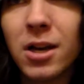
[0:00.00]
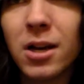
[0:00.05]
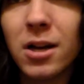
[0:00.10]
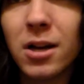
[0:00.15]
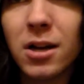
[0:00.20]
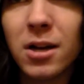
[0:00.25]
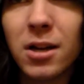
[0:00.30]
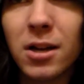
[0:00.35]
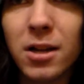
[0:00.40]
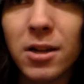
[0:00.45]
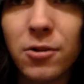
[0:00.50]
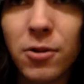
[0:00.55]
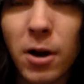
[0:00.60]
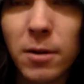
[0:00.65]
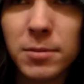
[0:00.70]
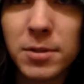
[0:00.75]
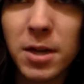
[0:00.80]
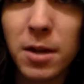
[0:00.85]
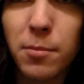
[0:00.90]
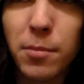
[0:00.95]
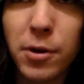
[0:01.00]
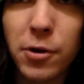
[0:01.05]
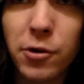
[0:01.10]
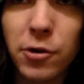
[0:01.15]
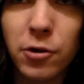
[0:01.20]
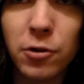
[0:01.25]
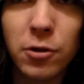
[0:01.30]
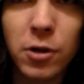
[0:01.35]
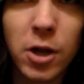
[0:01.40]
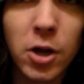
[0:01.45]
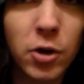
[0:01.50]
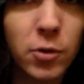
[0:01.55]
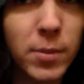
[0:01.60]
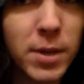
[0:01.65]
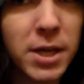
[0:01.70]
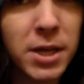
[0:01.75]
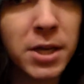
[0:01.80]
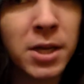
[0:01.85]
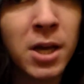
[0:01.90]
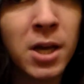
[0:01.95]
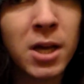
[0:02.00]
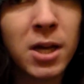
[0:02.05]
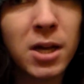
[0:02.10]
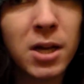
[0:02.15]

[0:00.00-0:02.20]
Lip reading: grabs an Imperial helmet,